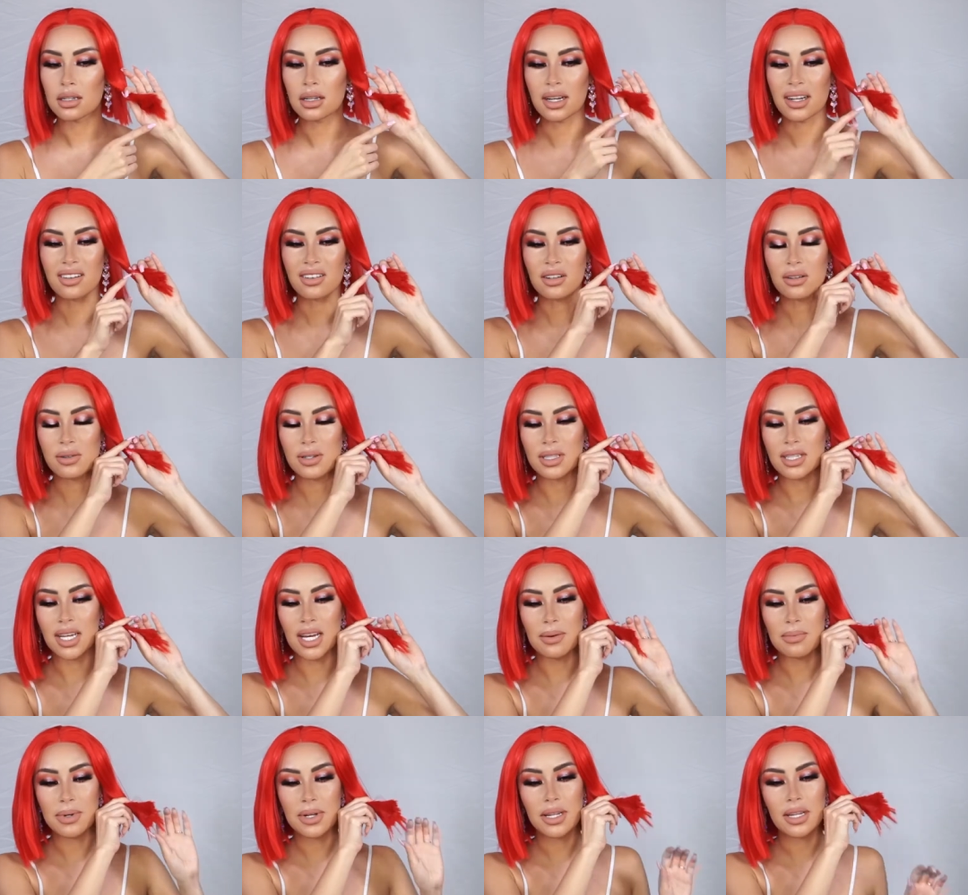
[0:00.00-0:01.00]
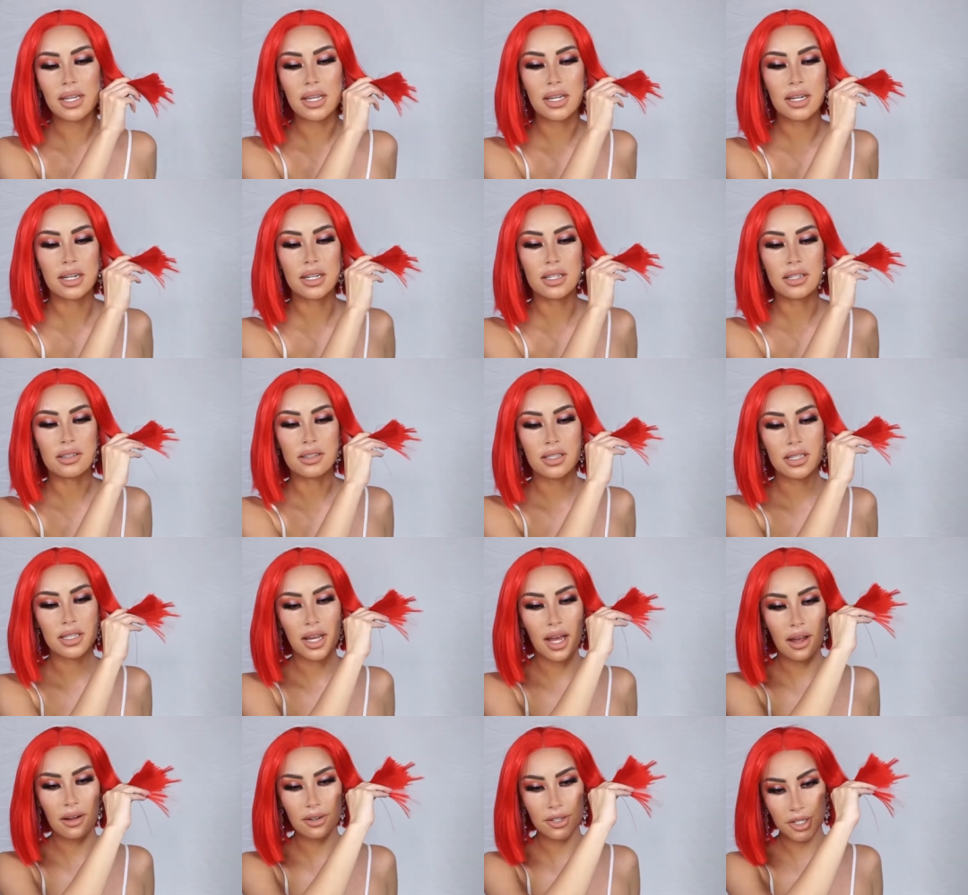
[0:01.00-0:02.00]
I don't know what's happening here. Do you
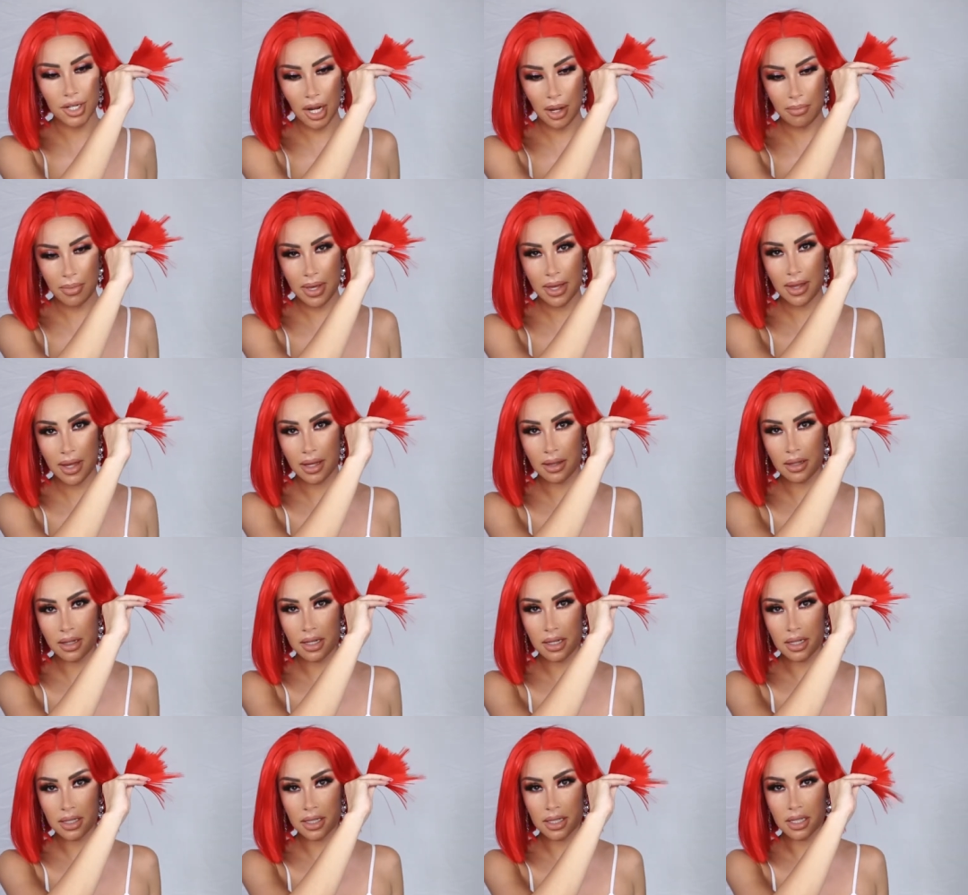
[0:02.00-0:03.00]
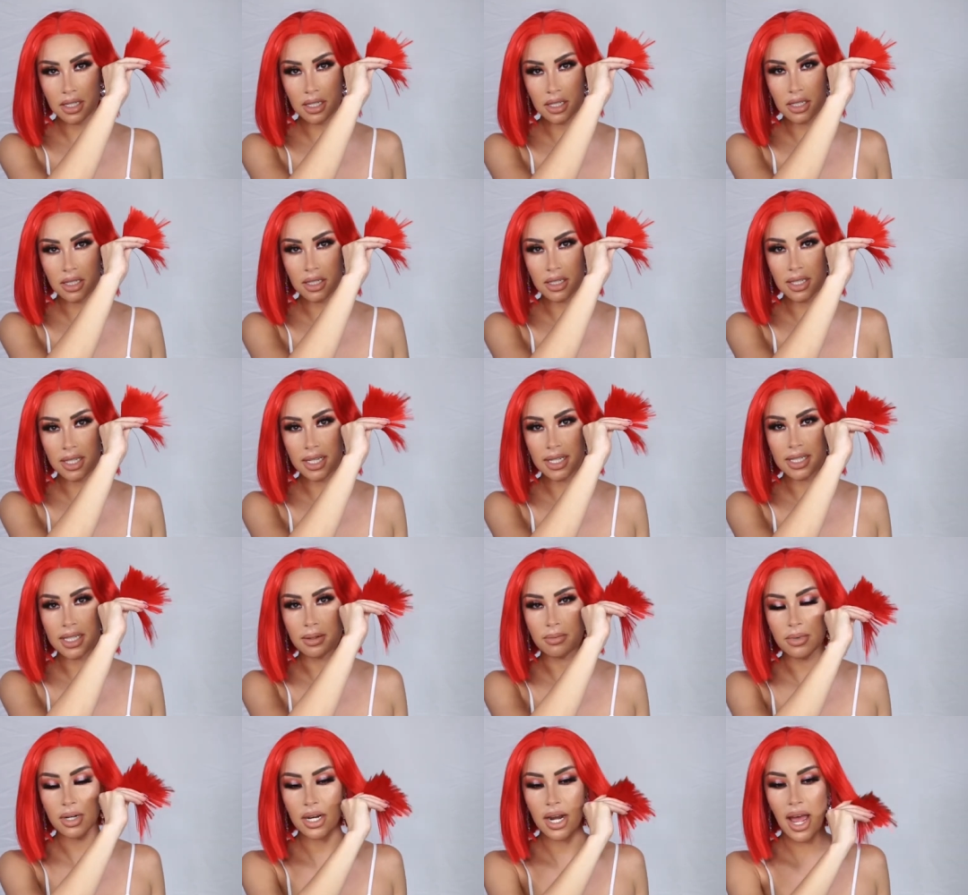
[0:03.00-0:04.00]
see how choppy that looks? It just looks like
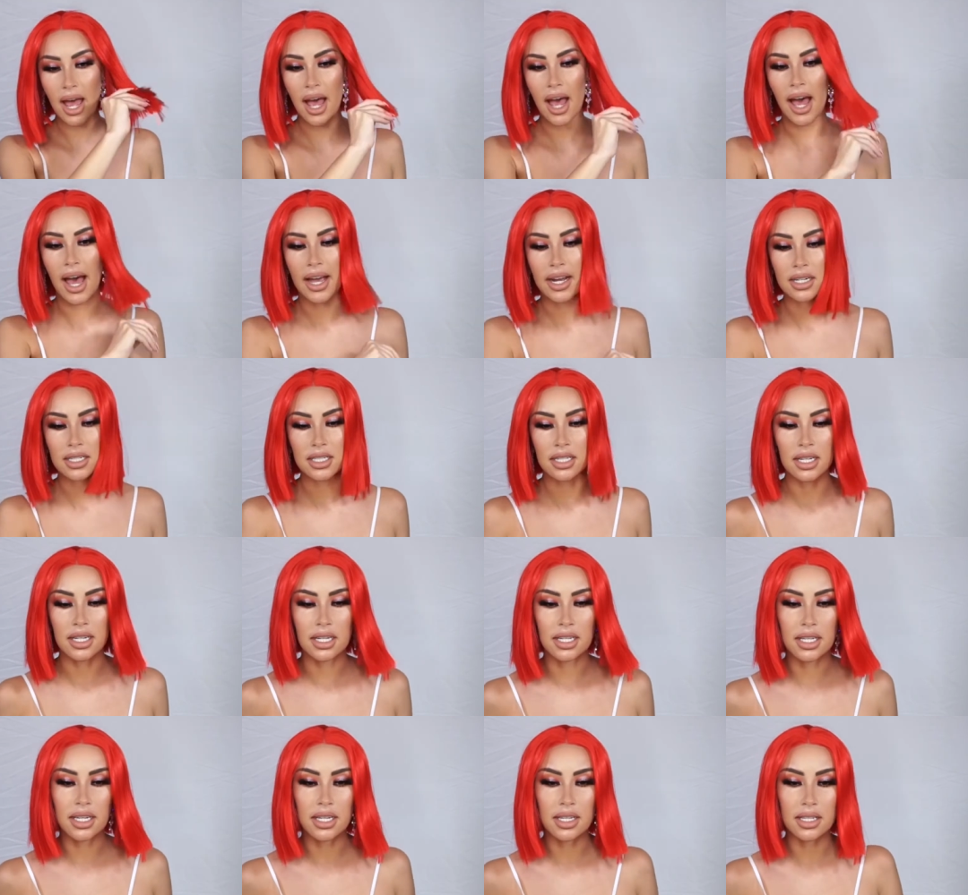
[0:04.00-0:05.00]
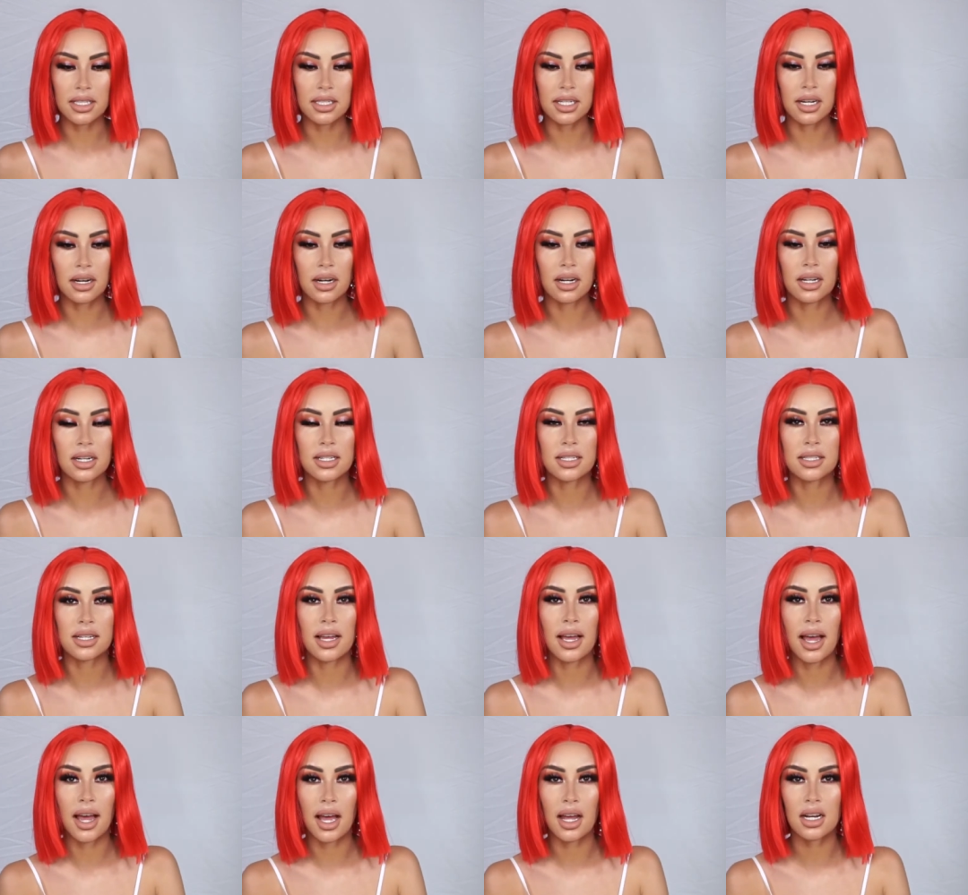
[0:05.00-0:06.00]
someone hacked it. Like this haircut is
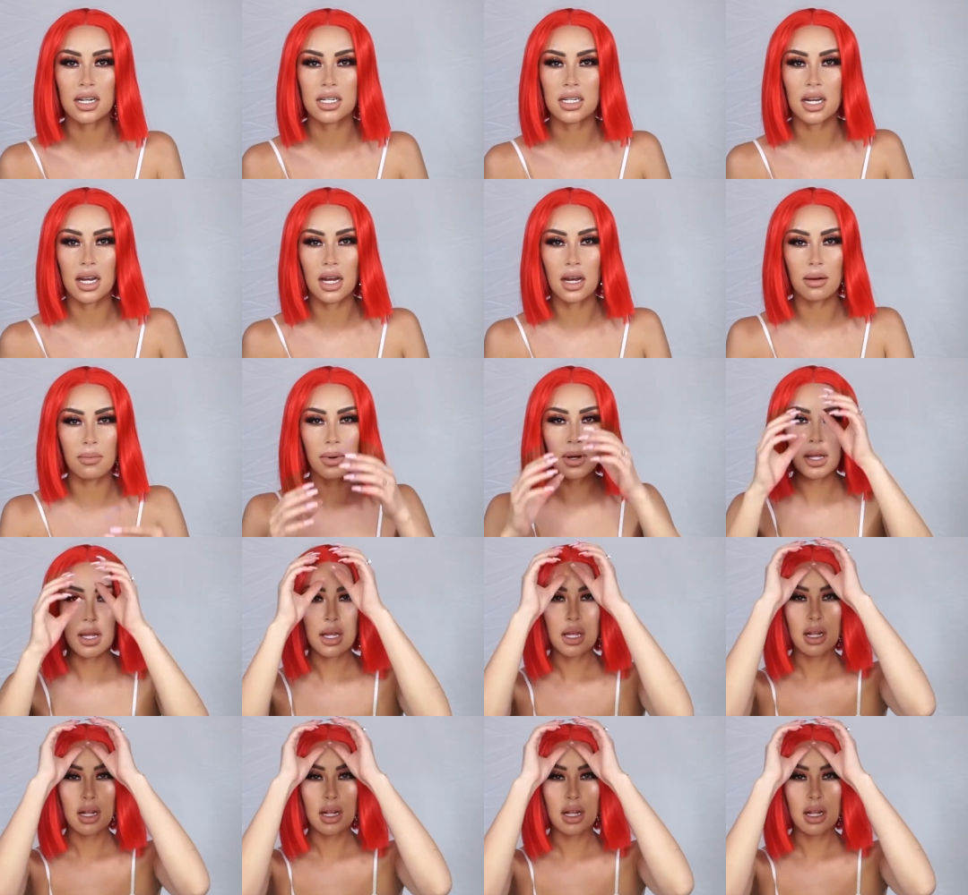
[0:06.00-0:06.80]
a hack job.